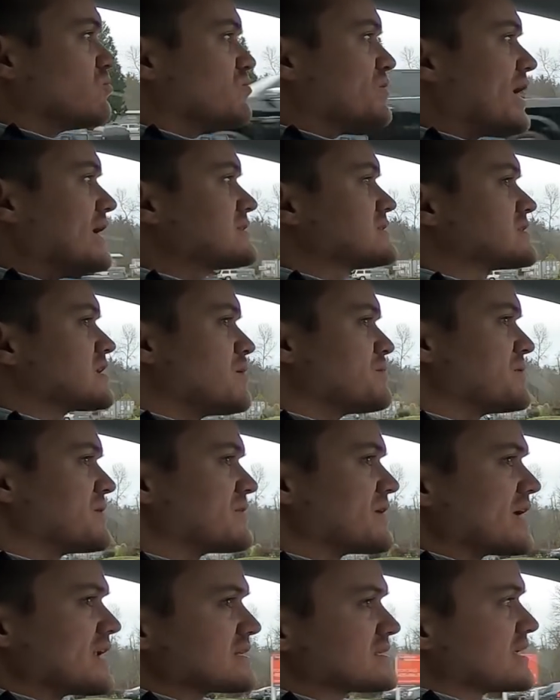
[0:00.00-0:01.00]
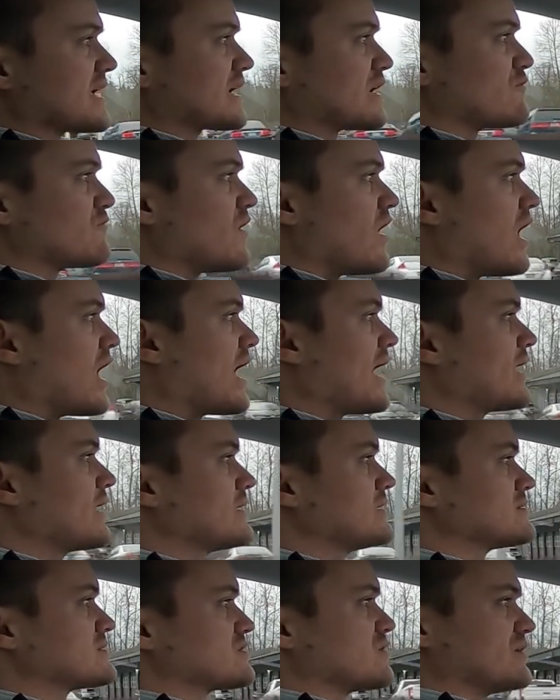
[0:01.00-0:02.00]
that's something that it's like,
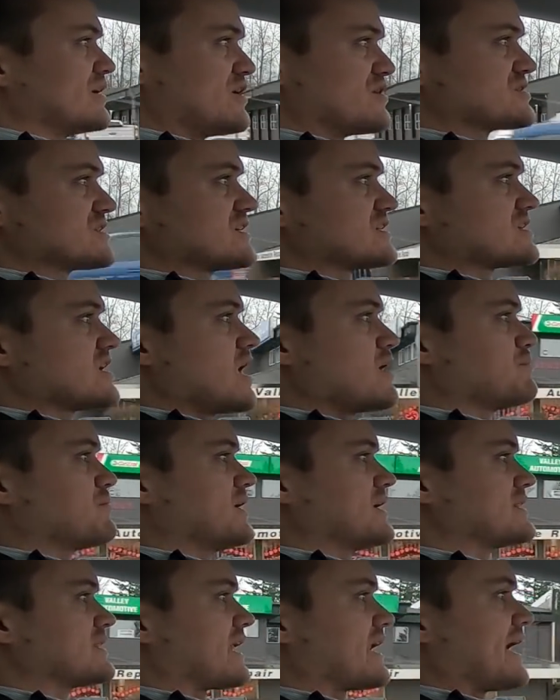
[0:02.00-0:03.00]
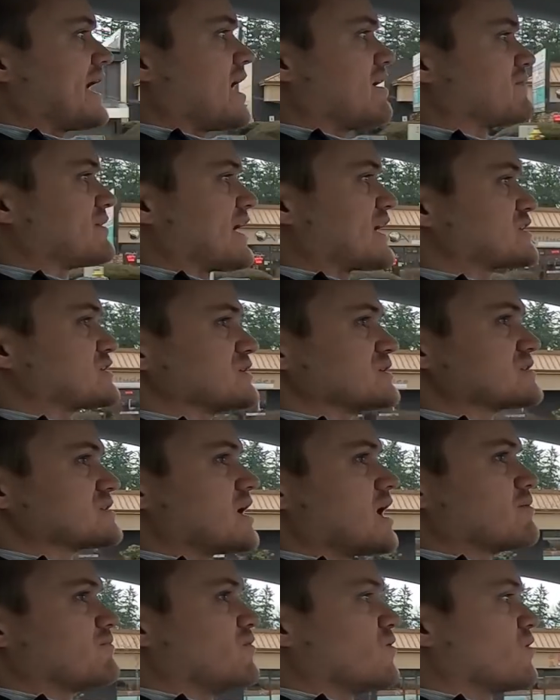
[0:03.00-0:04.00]
so here's a stoplight that I have to actually
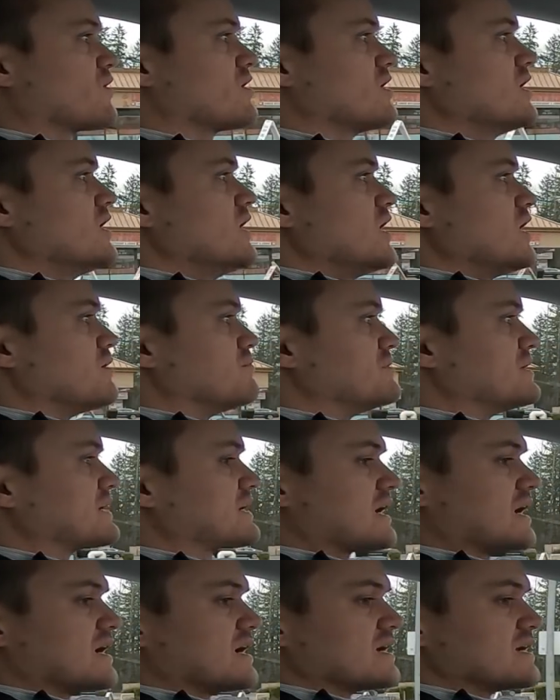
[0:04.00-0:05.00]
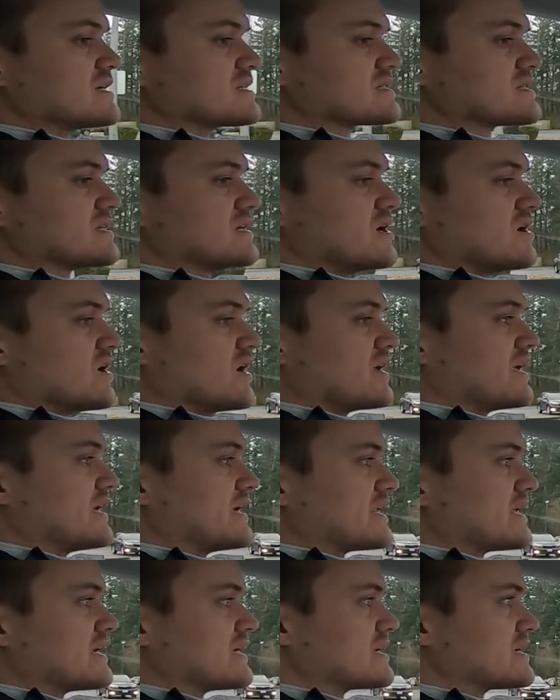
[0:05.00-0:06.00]
stop for, because
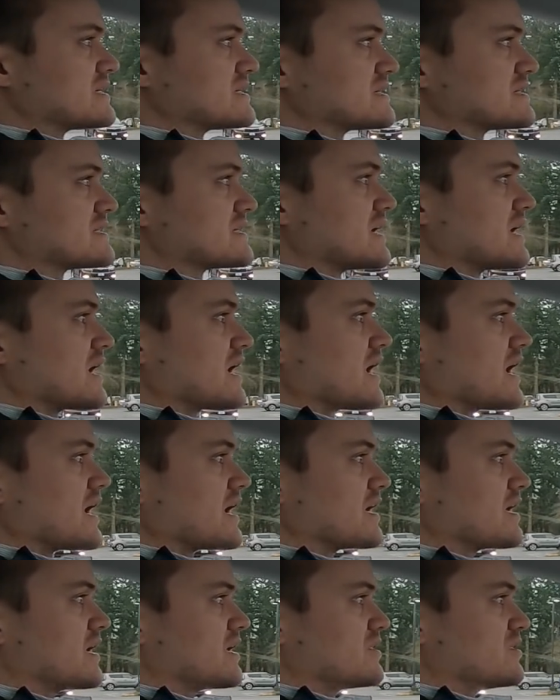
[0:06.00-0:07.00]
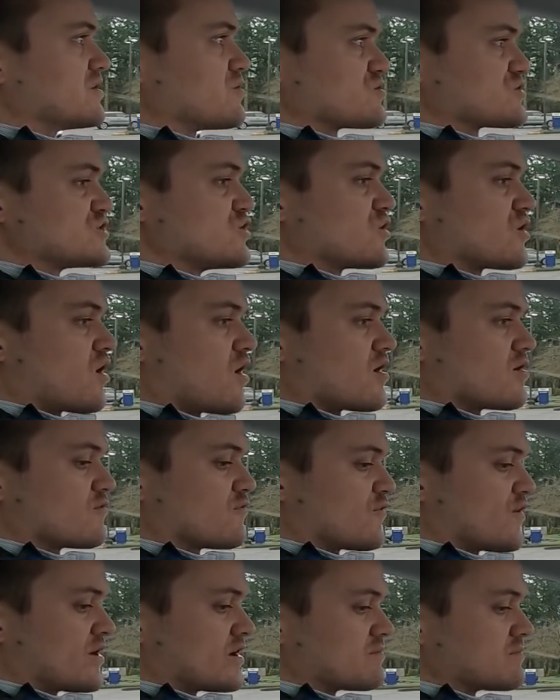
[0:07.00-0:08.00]
it is, there was no car
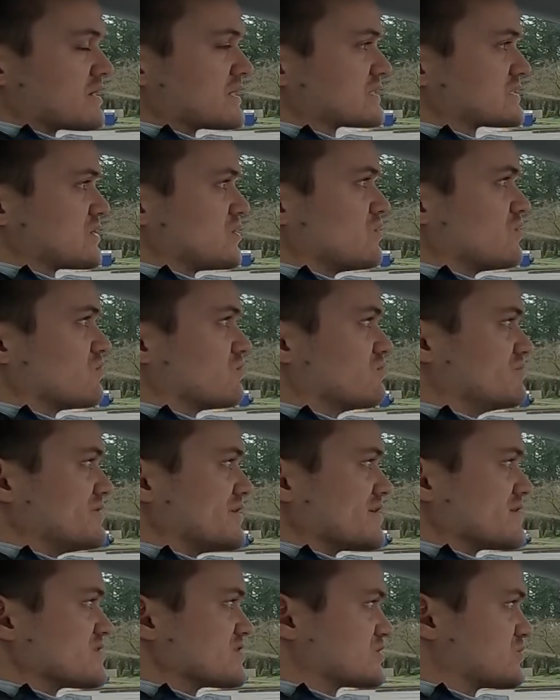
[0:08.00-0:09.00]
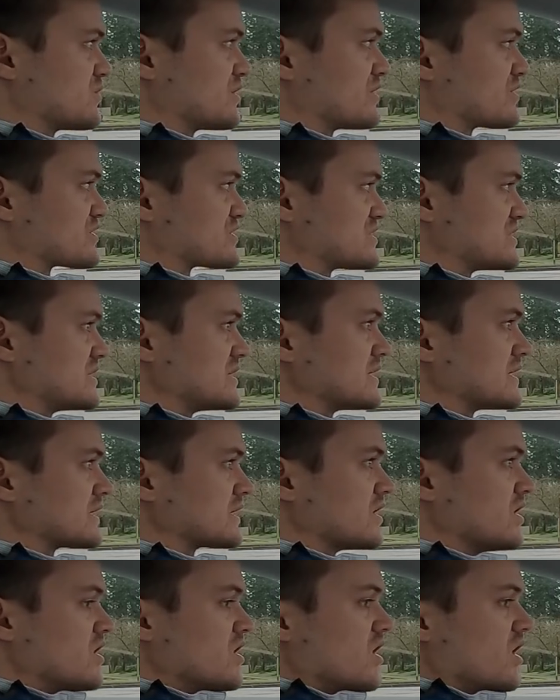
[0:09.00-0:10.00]
in front of me. So there's where you're
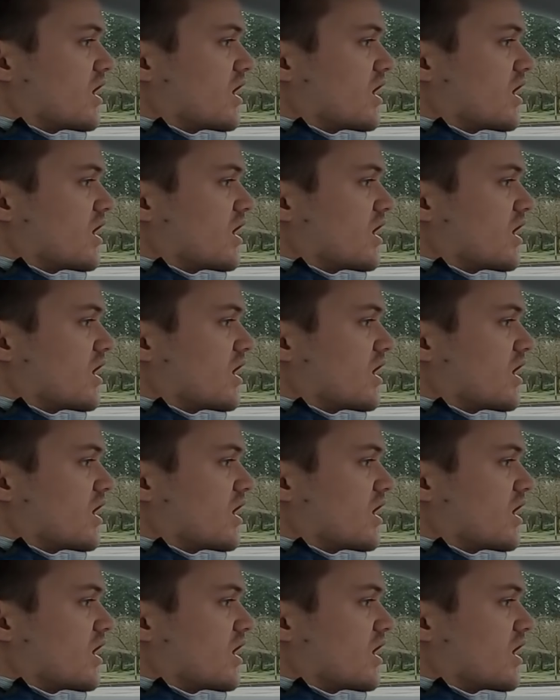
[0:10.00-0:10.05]
seeing